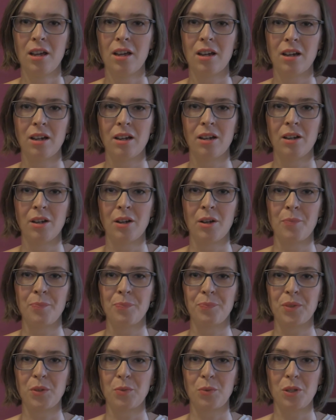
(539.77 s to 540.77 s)

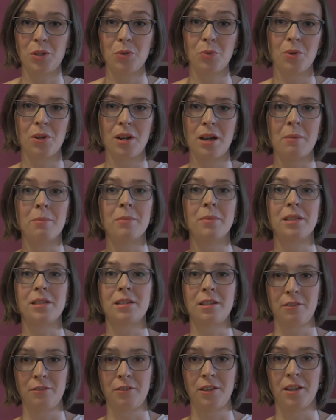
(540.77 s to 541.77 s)
um, which one I'm
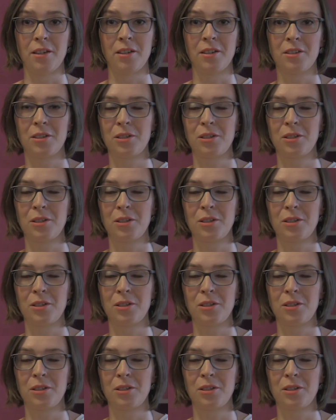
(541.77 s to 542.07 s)
sniffing.